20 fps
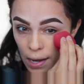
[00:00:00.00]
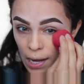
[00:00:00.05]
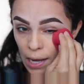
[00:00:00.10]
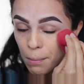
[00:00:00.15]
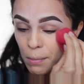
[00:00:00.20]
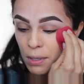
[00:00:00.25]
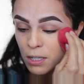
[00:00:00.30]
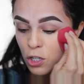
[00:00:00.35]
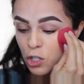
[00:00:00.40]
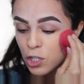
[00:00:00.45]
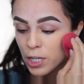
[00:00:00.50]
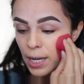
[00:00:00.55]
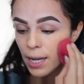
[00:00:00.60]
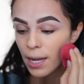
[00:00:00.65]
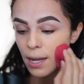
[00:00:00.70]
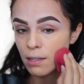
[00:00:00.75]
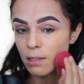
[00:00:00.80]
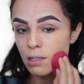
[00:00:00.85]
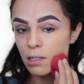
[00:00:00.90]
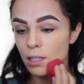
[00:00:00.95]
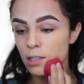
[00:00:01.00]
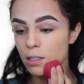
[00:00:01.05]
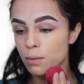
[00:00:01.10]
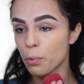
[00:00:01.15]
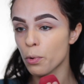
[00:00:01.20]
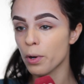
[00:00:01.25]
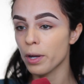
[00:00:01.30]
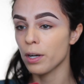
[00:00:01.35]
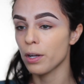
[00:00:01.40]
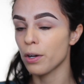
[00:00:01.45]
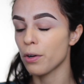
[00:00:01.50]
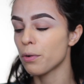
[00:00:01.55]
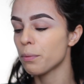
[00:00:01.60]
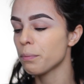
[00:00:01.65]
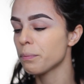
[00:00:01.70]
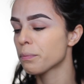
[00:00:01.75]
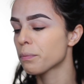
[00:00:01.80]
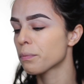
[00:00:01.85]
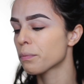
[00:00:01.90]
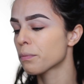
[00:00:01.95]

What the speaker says: I'm in shade 6.0.